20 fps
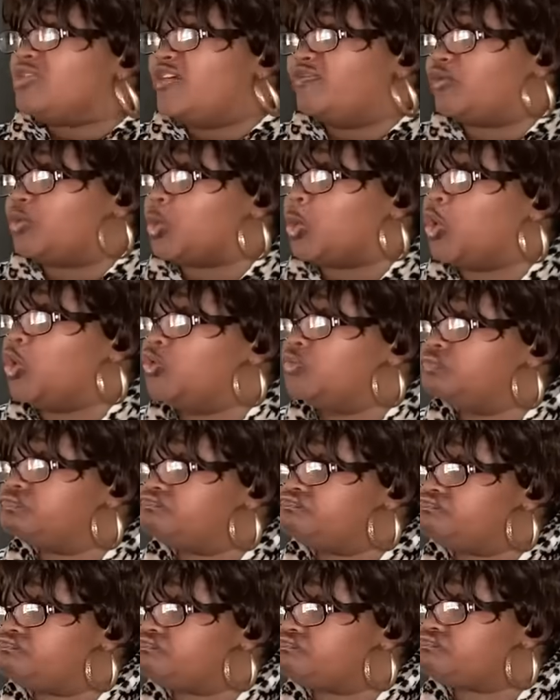living room?
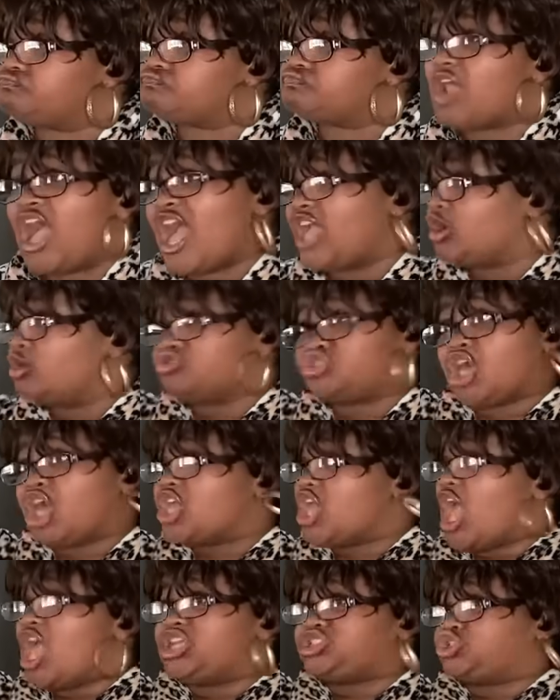I ain't gonna
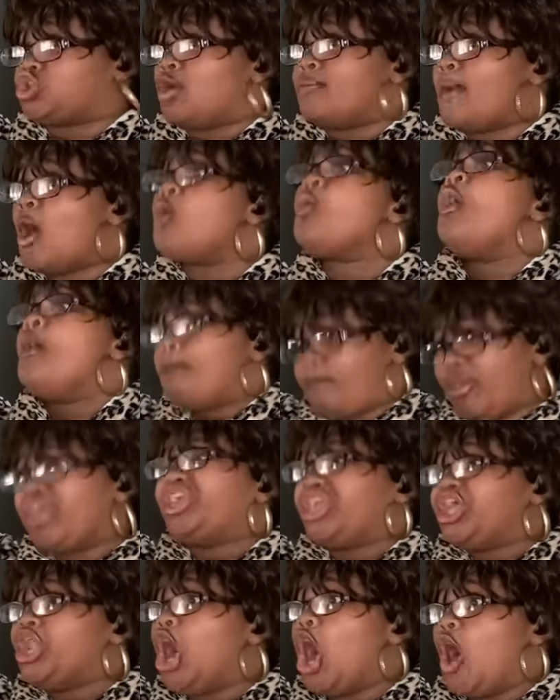tell your ass no more.
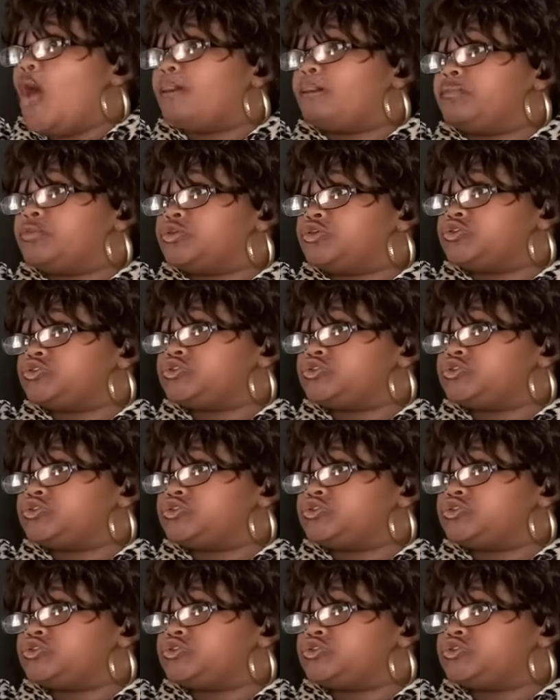Pick it up.